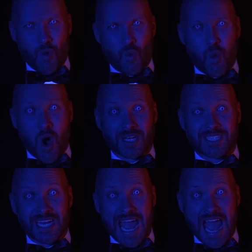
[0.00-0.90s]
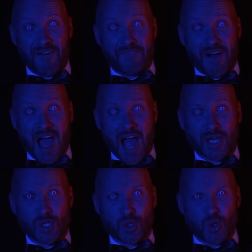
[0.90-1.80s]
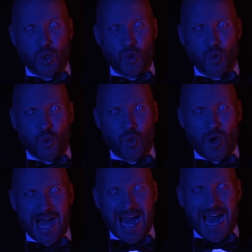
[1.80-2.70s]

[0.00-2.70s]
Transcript: Whatever you